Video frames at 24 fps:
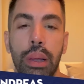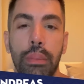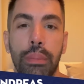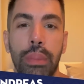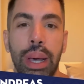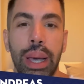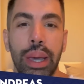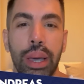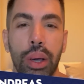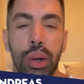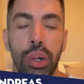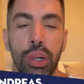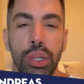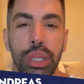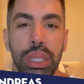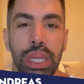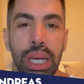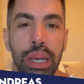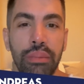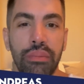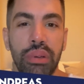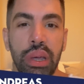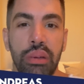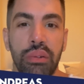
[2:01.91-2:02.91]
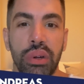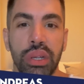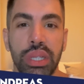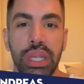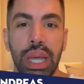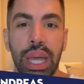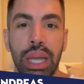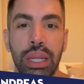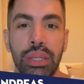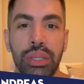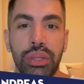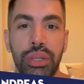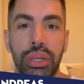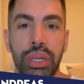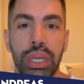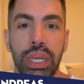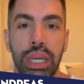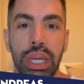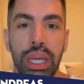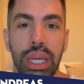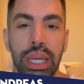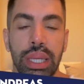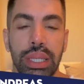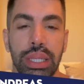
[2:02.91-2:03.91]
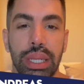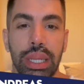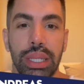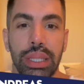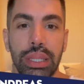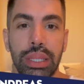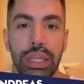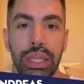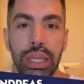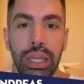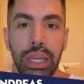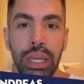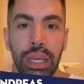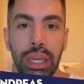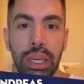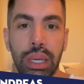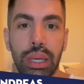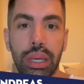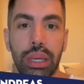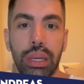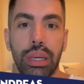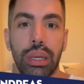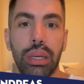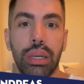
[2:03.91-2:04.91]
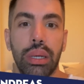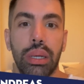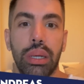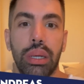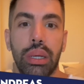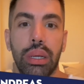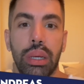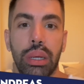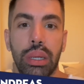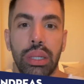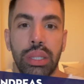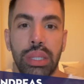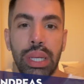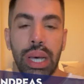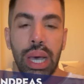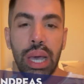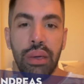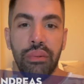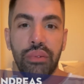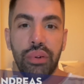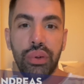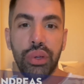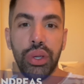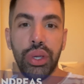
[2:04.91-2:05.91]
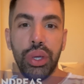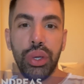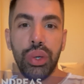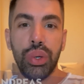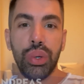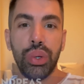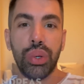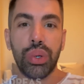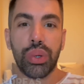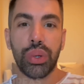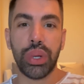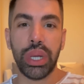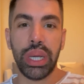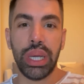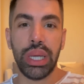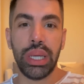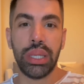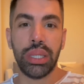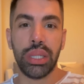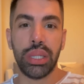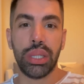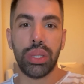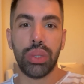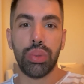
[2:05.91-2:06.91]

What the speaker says: My all-time favorite entry is Antique. Die for You, Greece